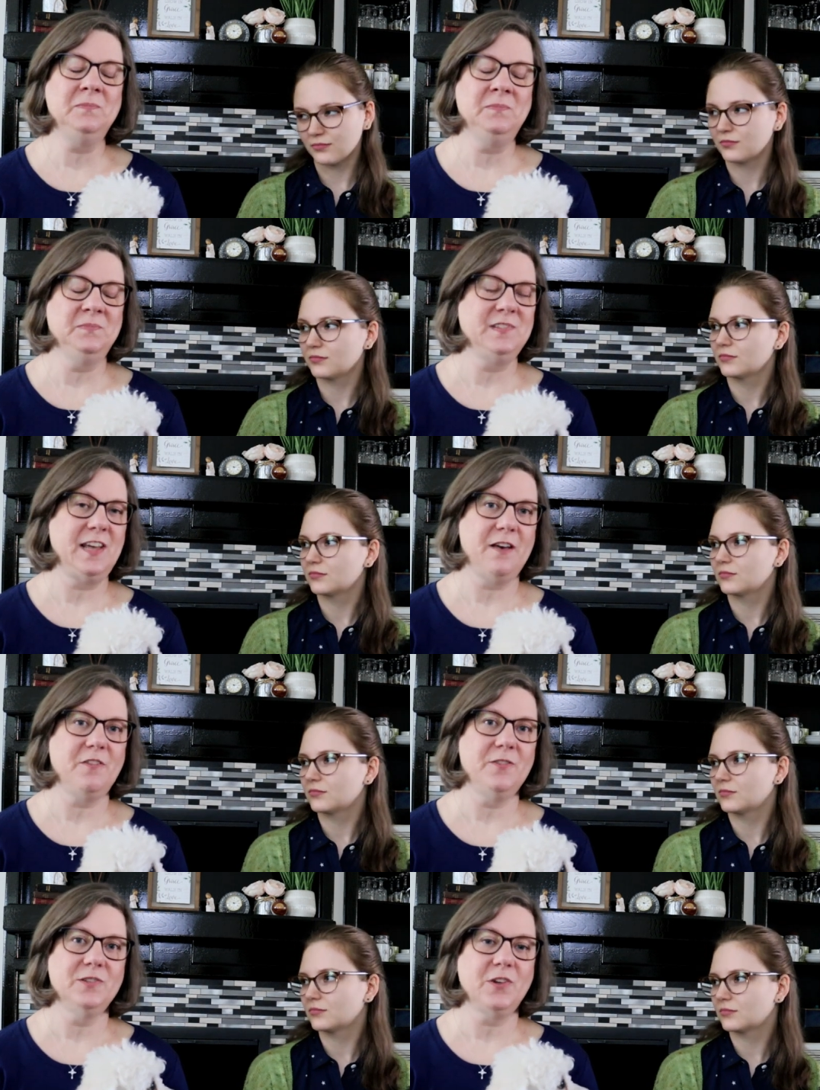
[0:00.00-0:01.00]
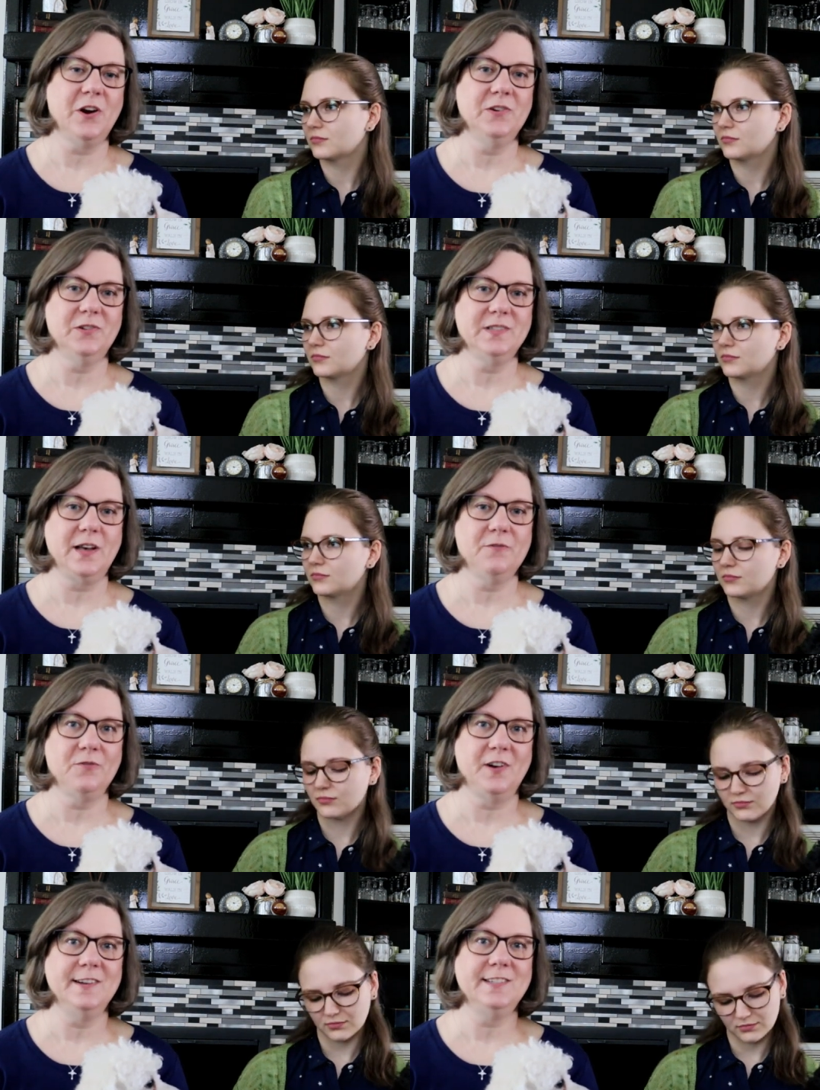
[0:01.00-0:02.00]
Speaker 1: to have all those cardinals out
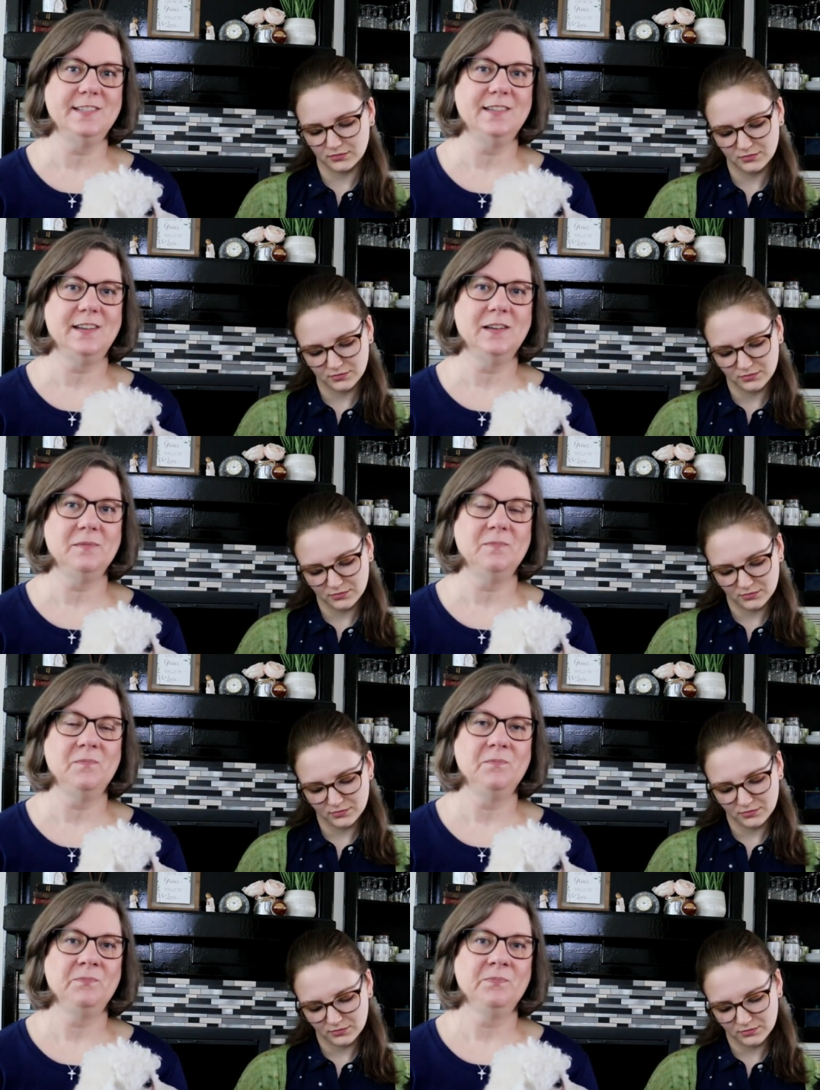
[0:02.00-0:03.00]
front. Um,